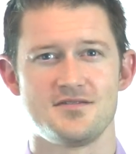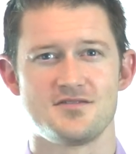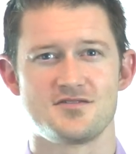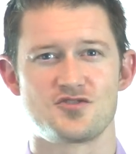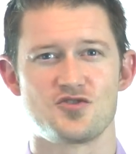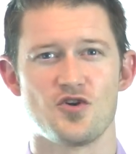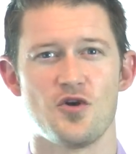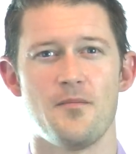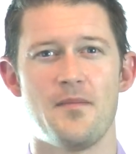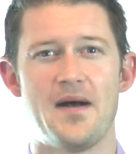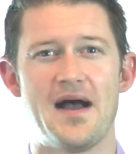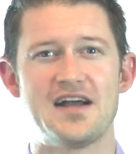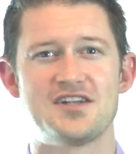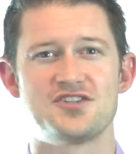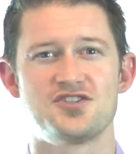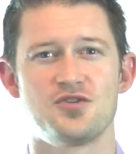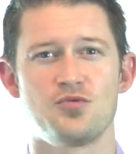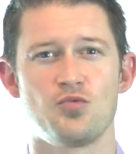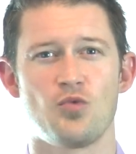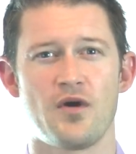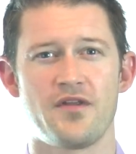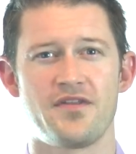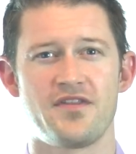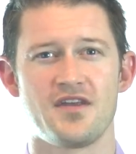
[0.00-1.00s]
So
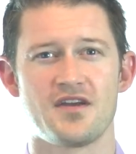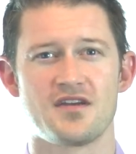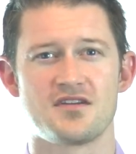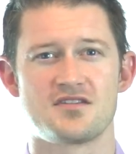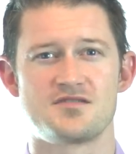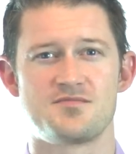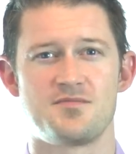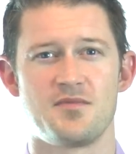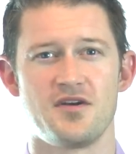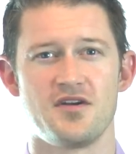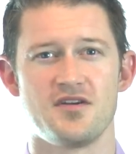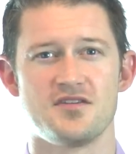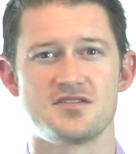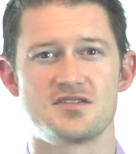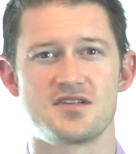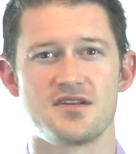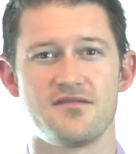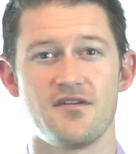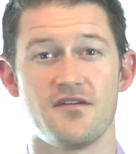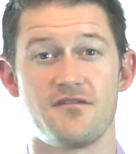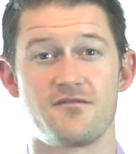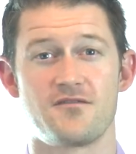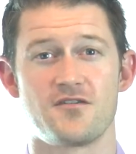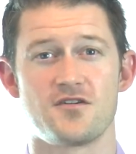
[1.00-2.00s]
imagine what the experience
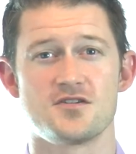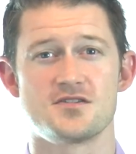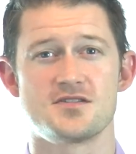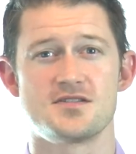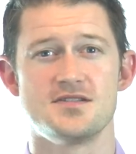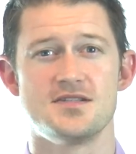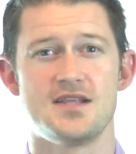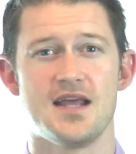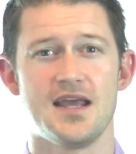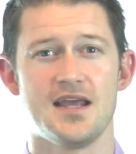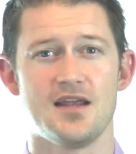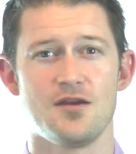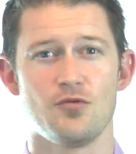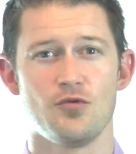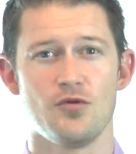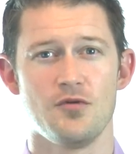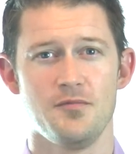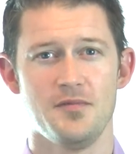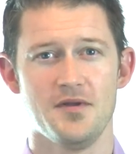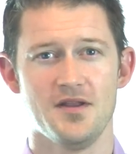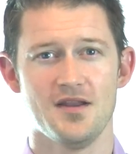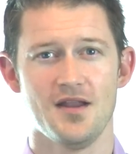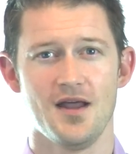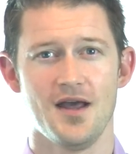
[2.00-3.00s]
of a first date
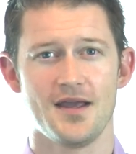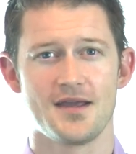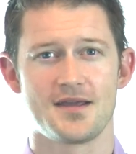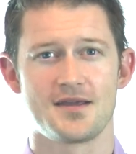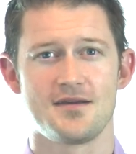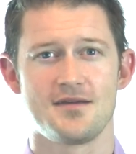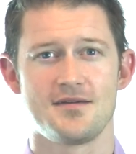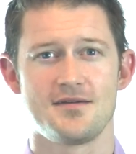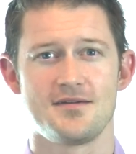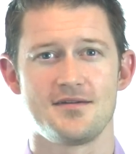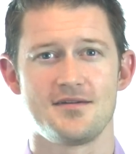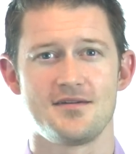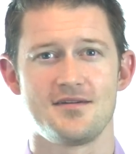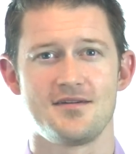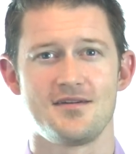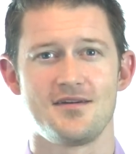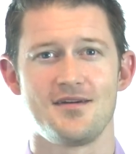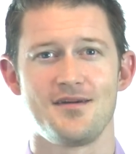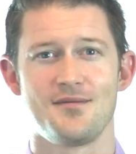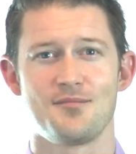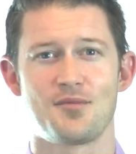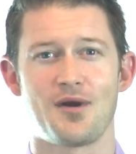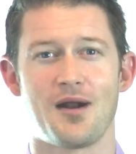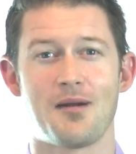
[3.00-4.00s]
would be like.
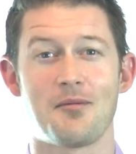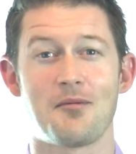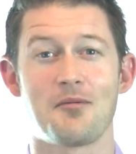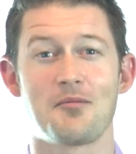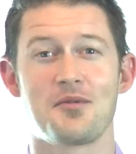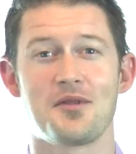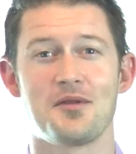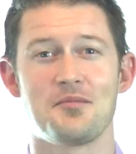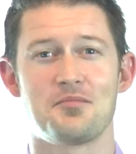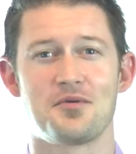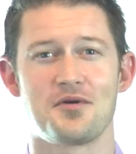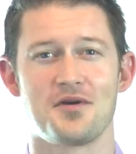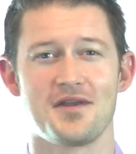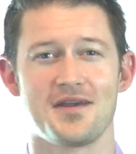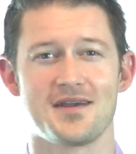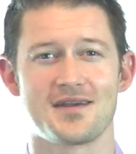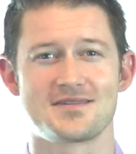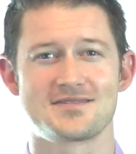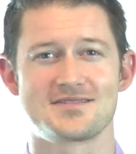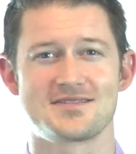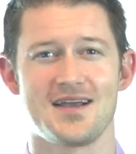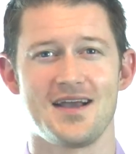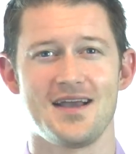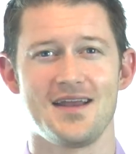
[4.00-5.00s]
Probably pretty
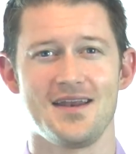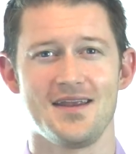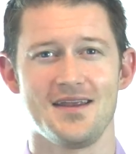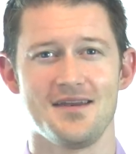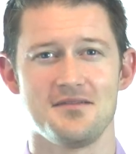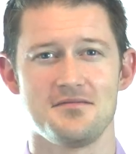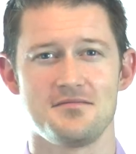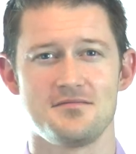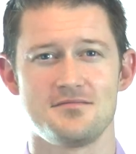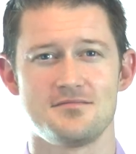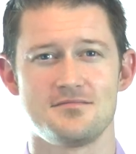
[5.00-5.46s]
exciting.